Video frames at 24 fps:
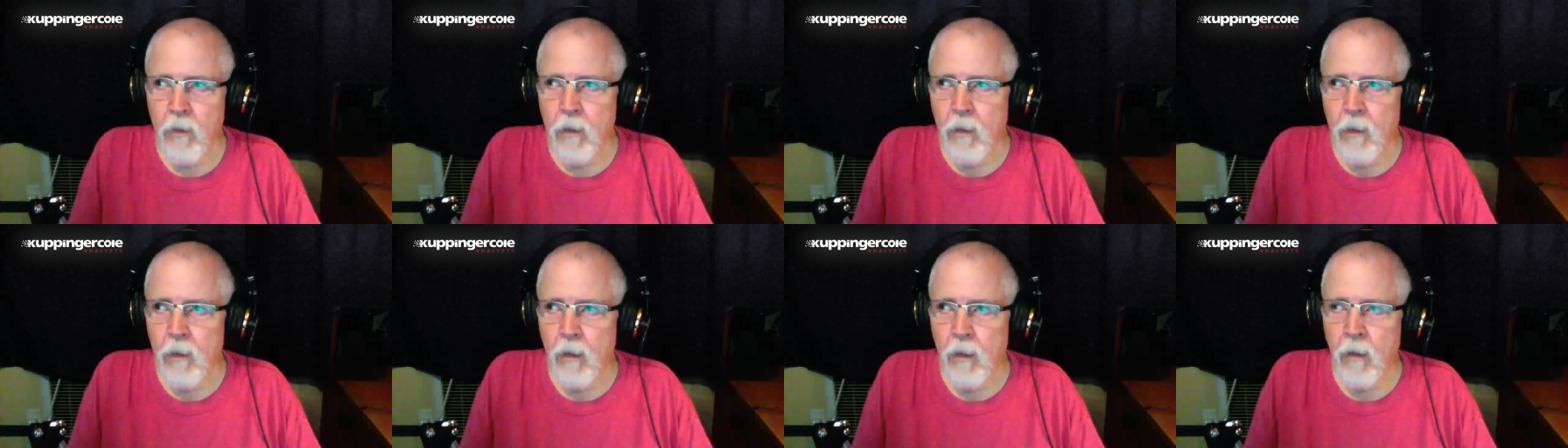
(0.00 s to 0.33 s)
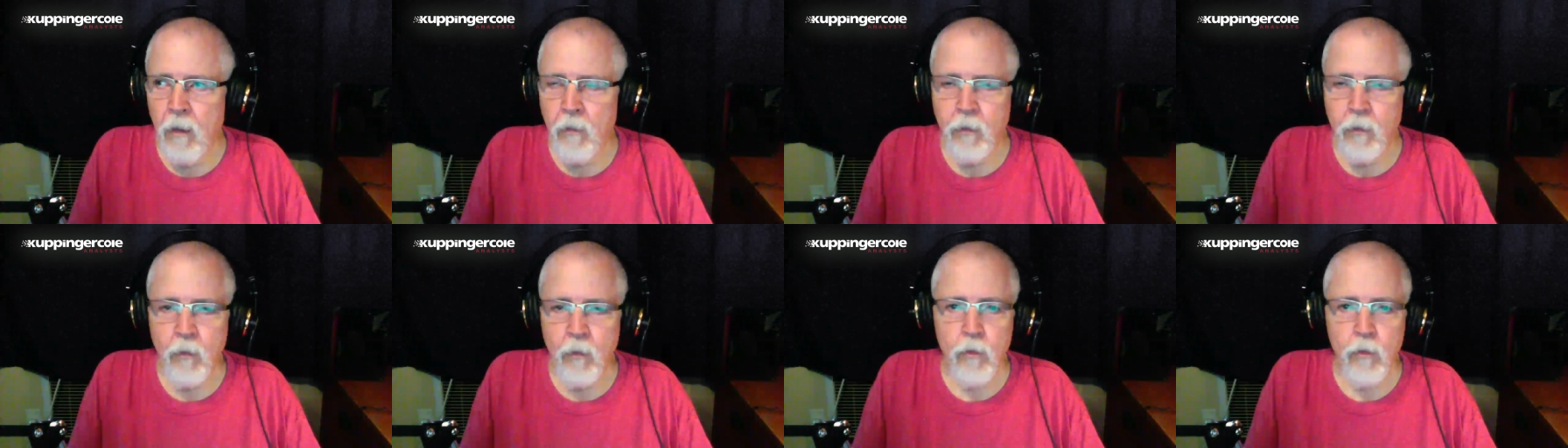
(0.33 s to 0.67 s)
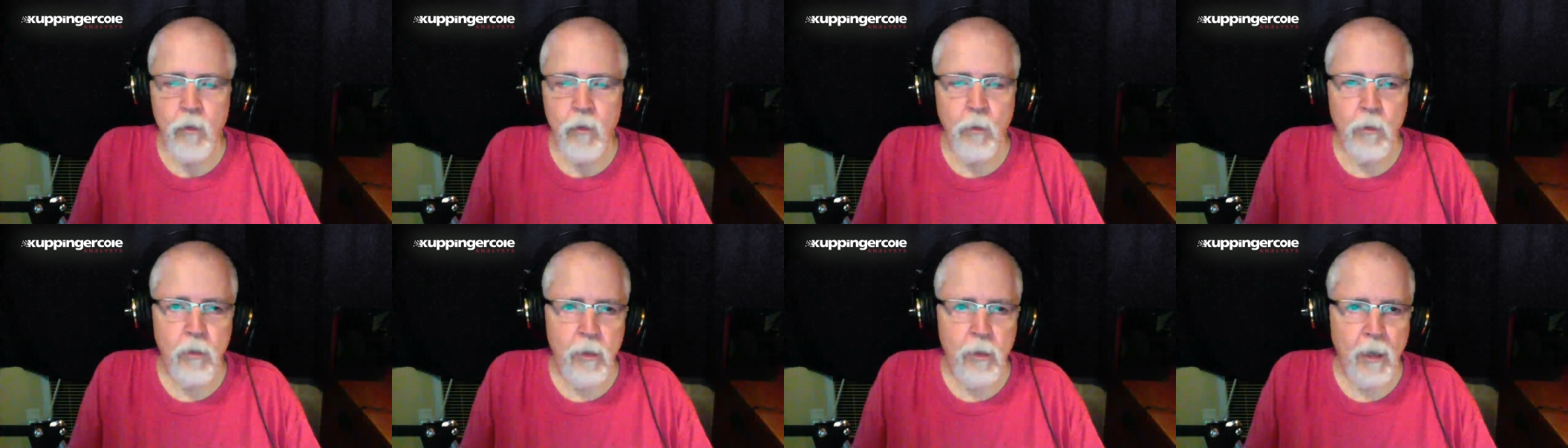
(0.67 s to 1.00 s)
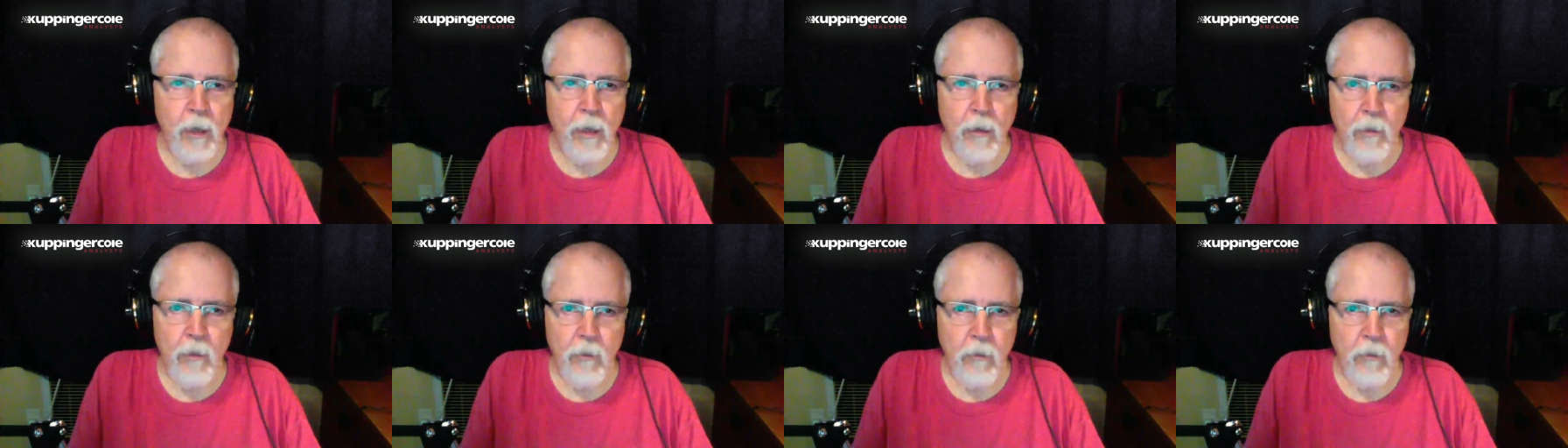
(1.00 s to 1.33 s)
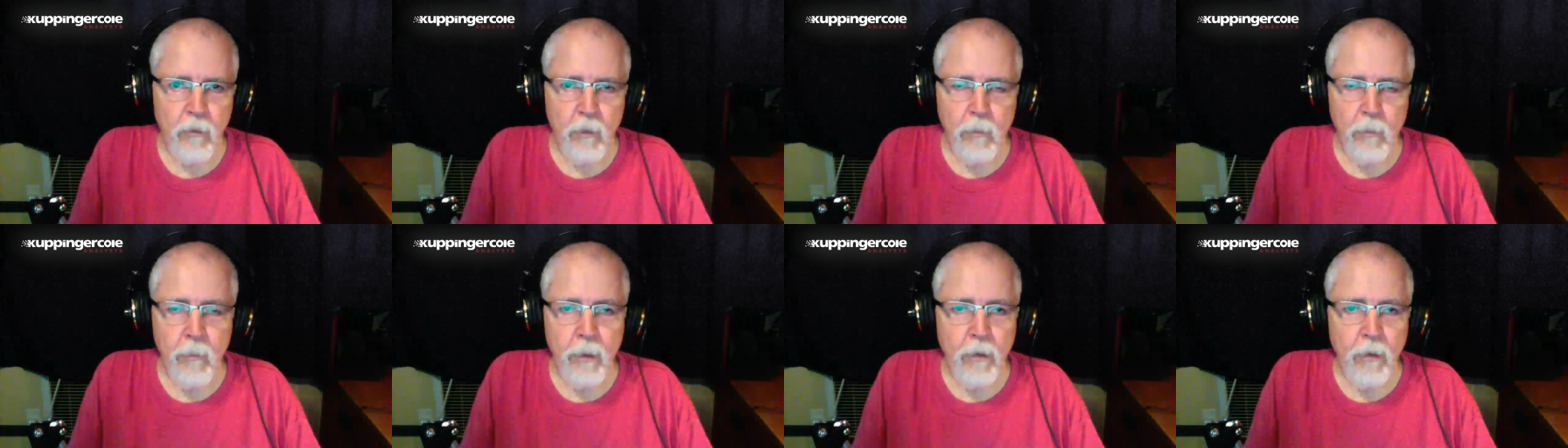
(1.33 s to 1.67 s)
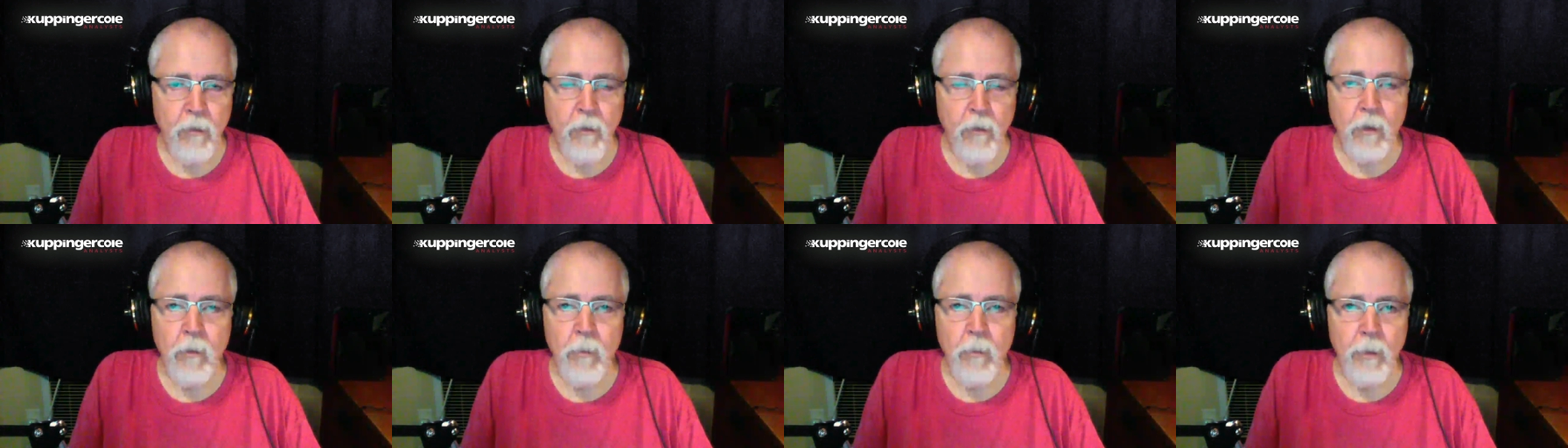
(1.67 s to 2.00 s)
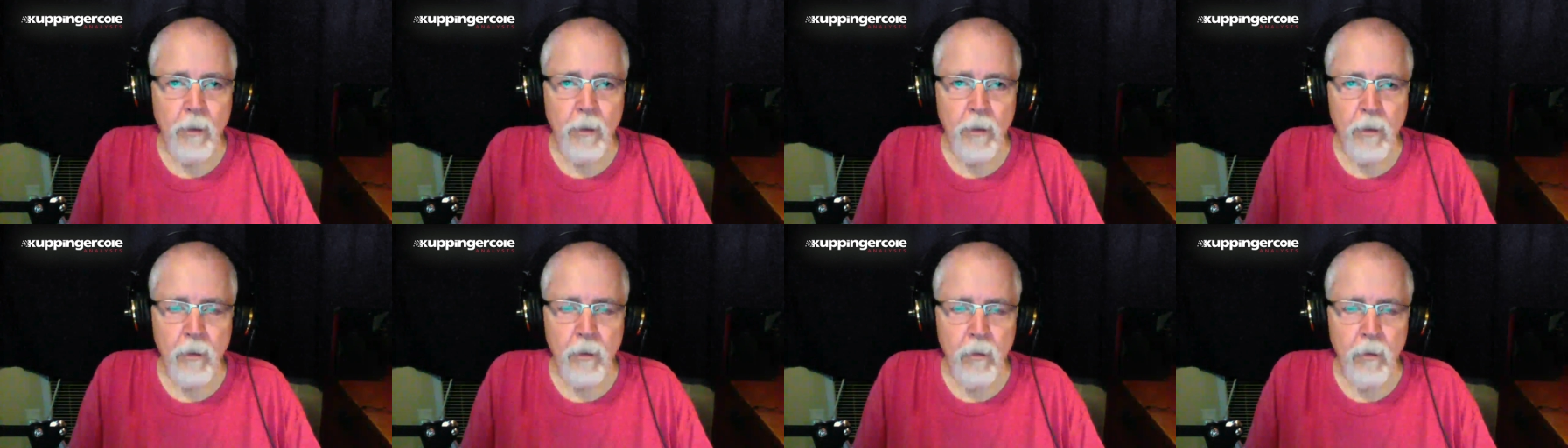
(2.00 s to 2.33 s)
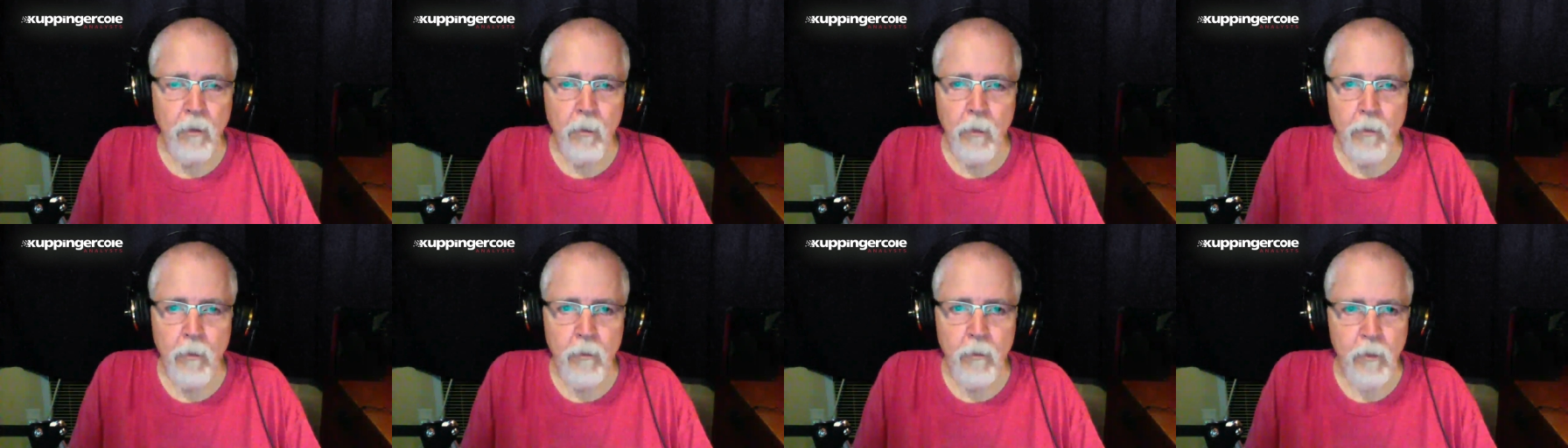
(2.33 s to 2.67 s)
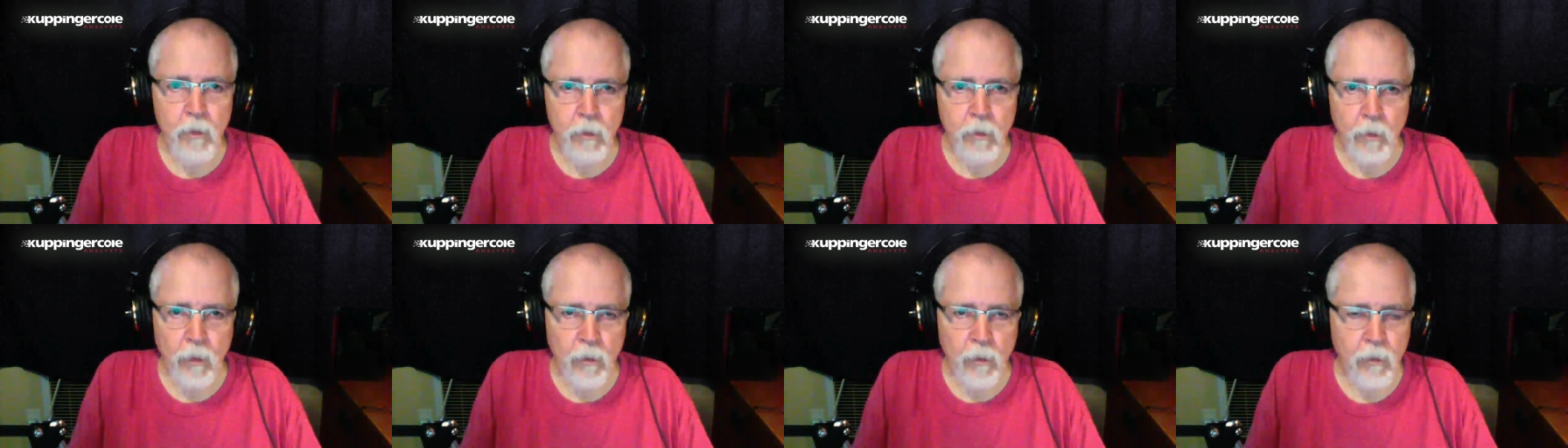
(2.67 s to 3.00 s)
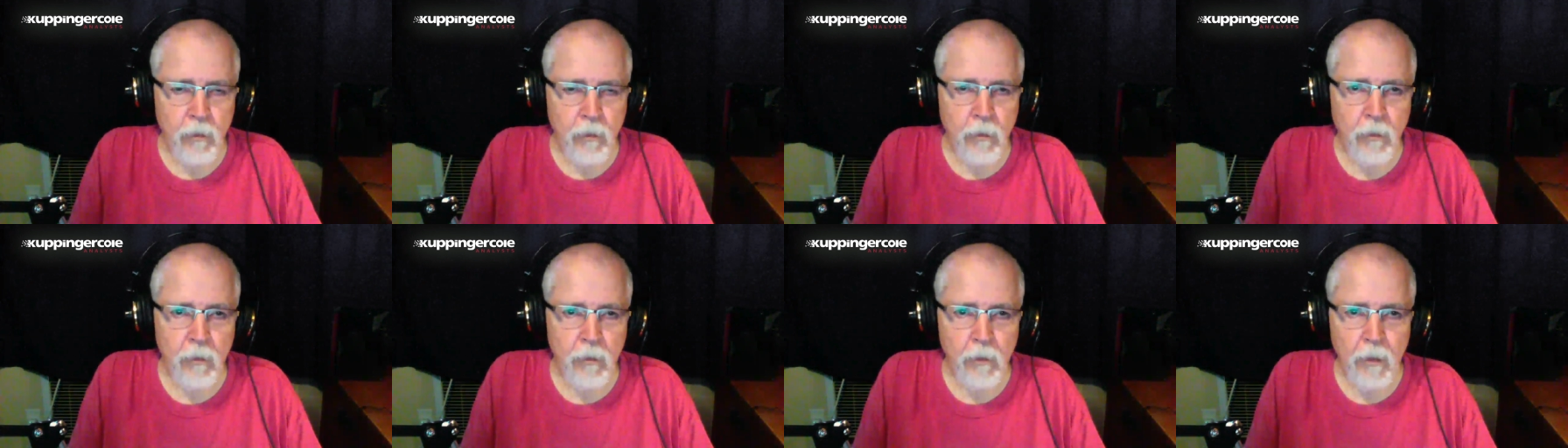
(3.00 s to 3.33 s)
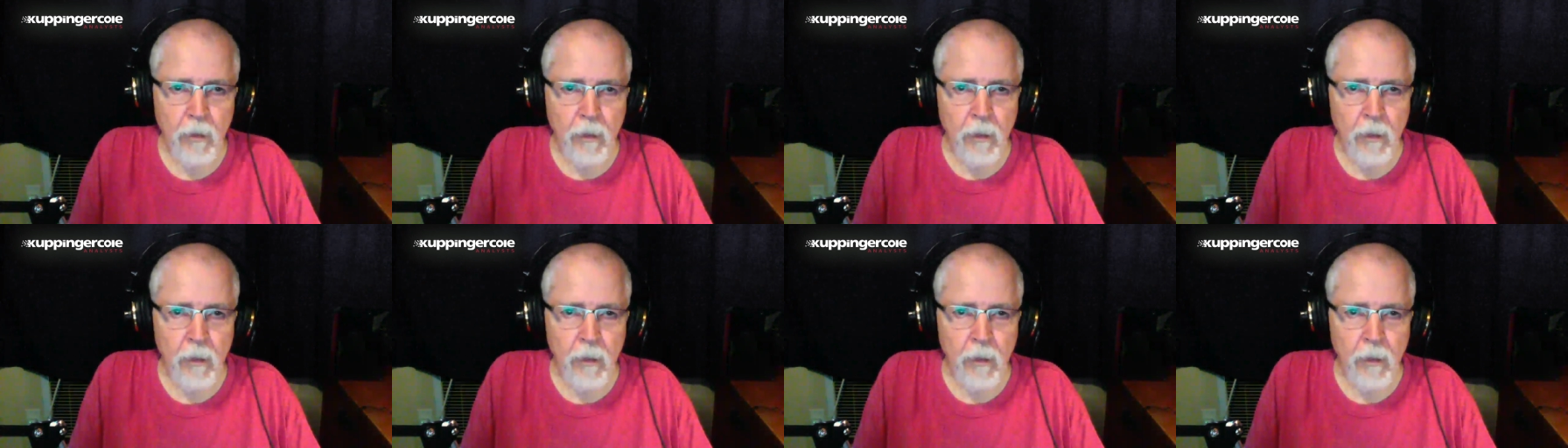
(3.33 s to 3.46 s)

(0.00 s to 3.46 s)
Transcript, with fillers: uh, the usual channels, and basically building a new infrastructure